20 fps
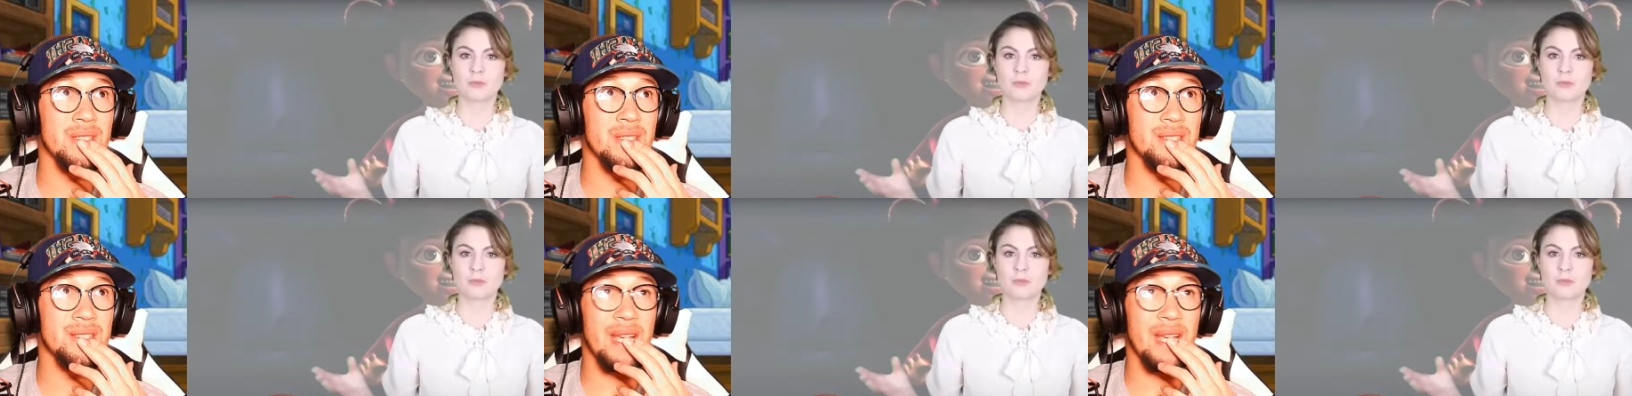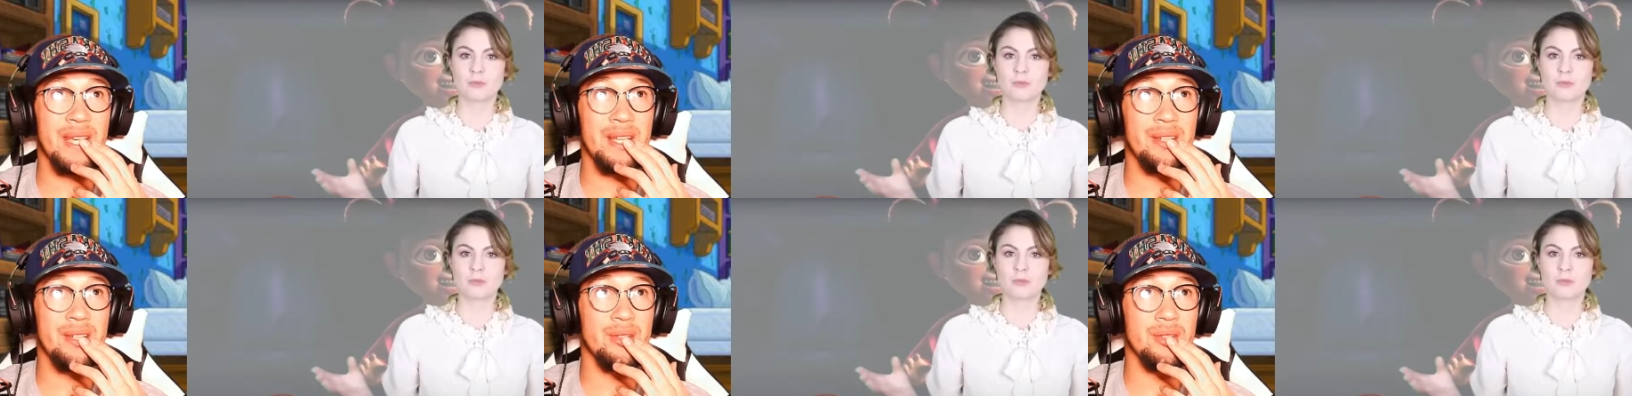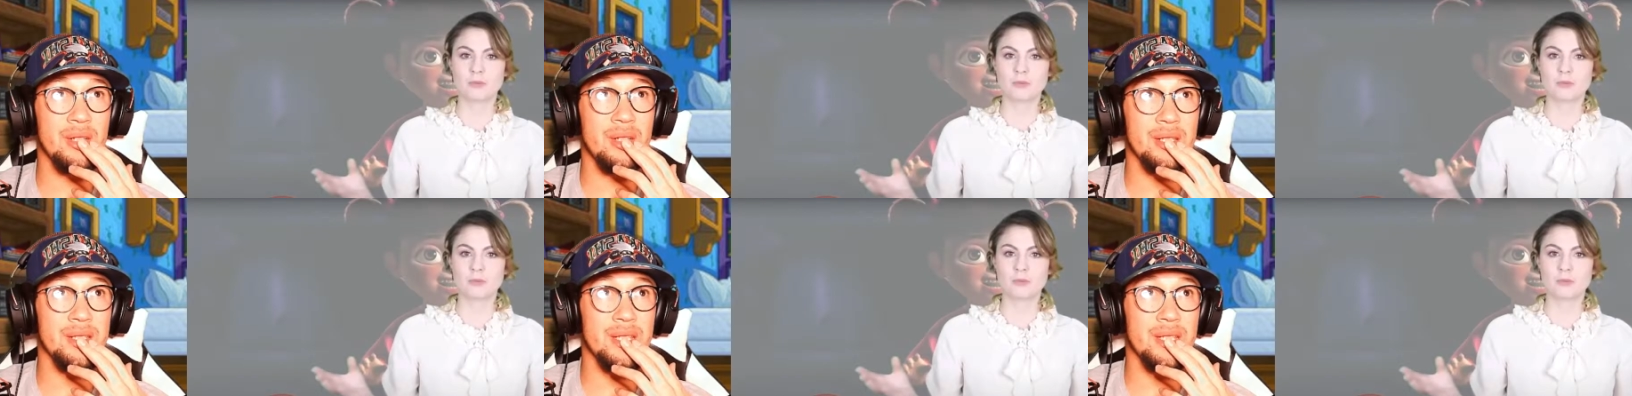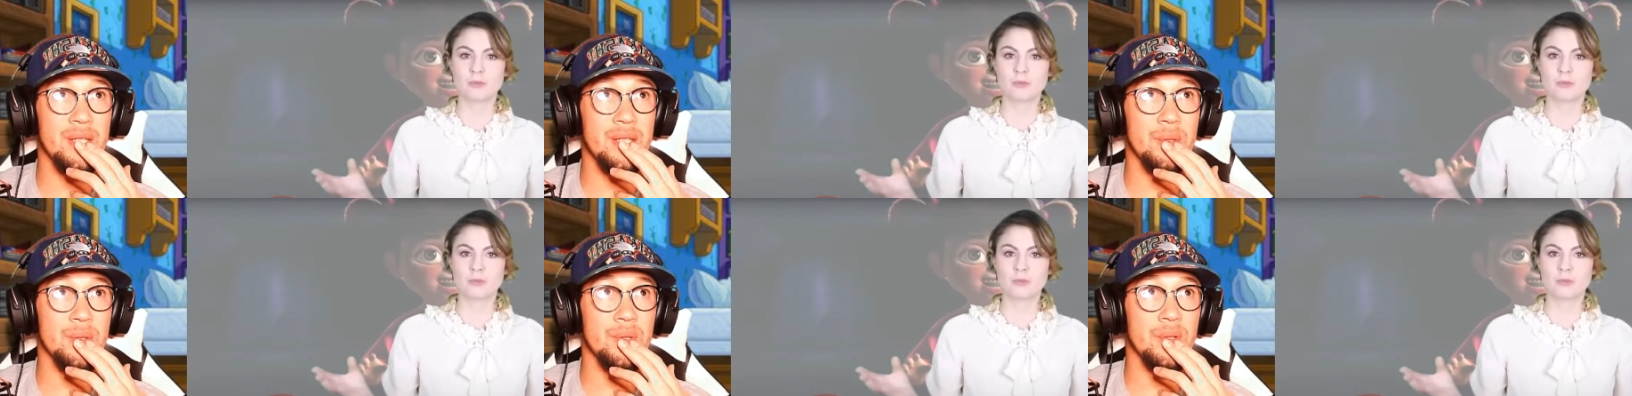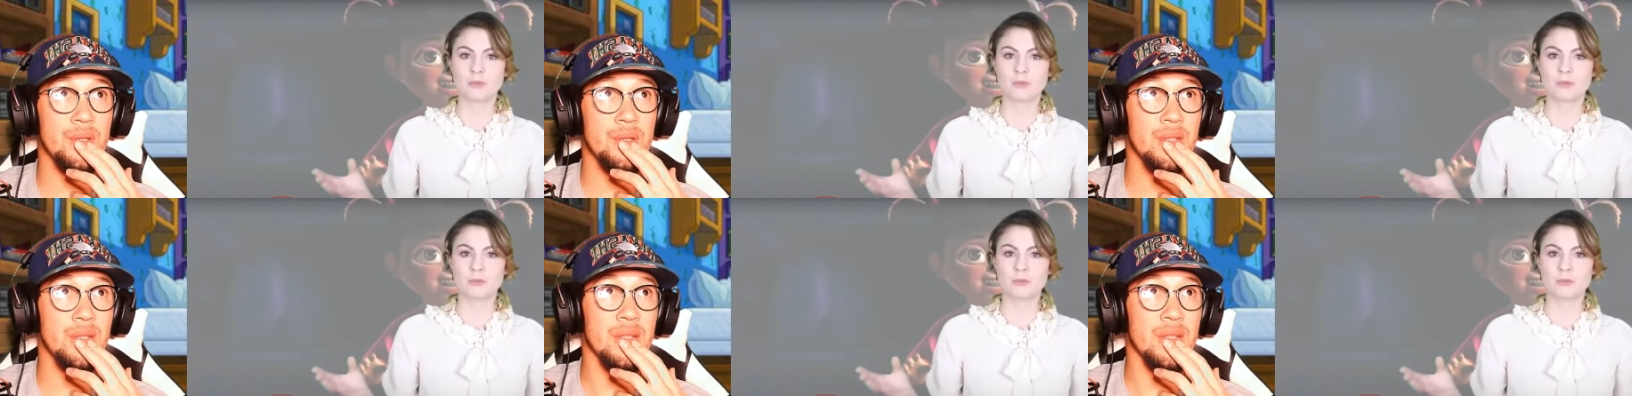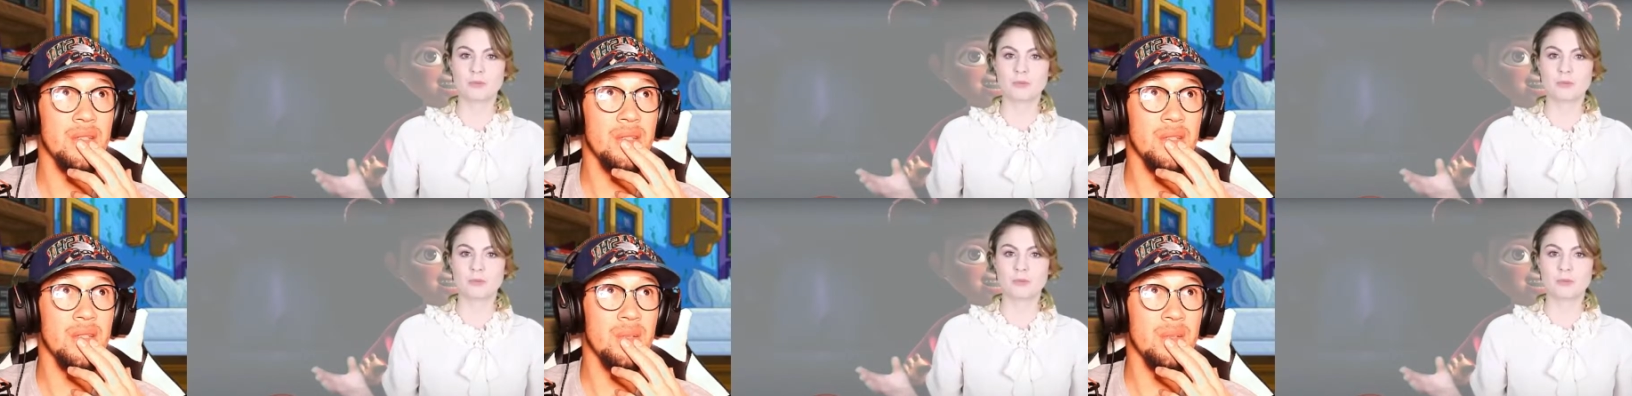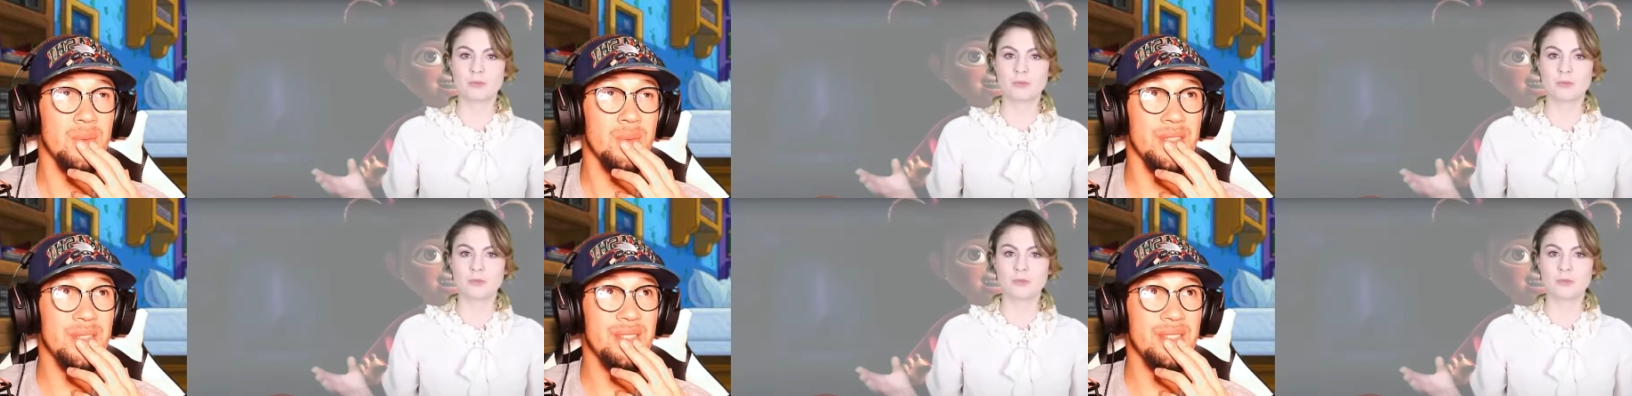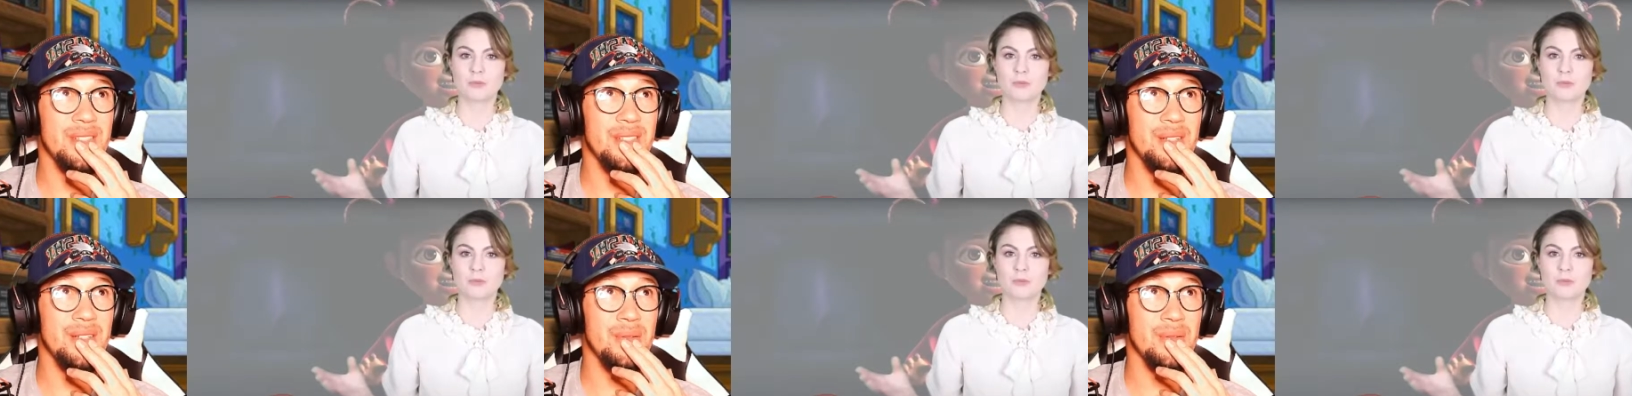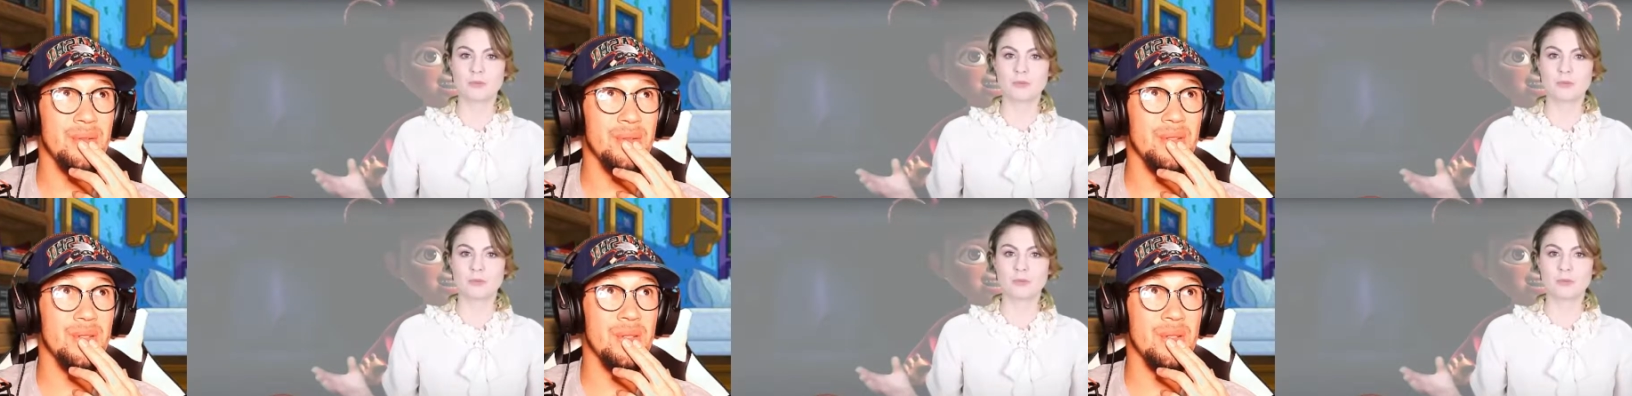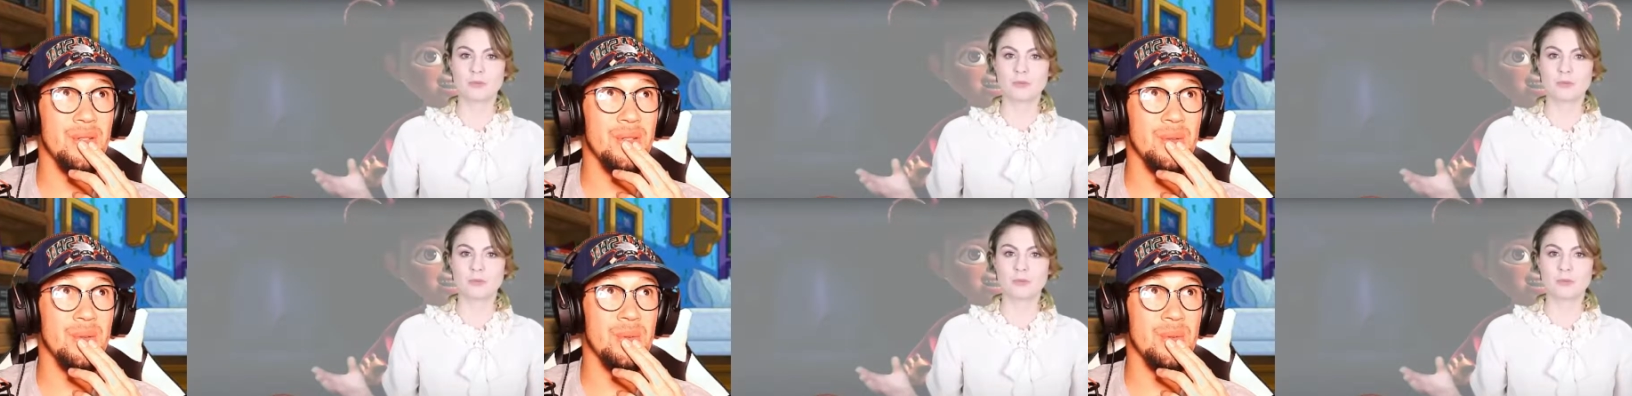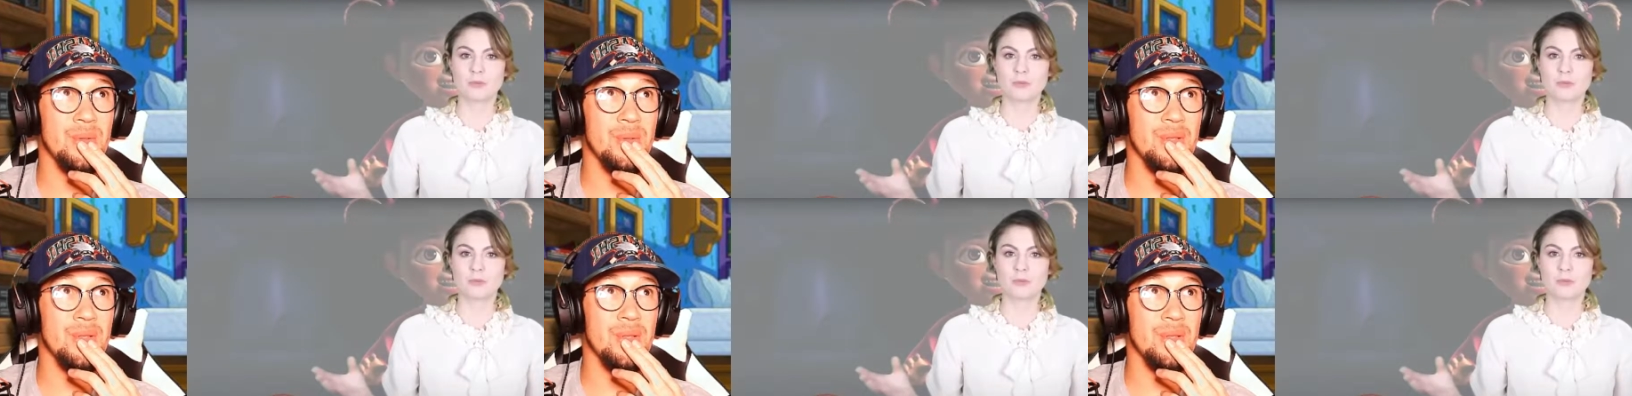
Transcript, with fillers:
Speaker 1: Taint, not Tangled. Was it Tangled? No,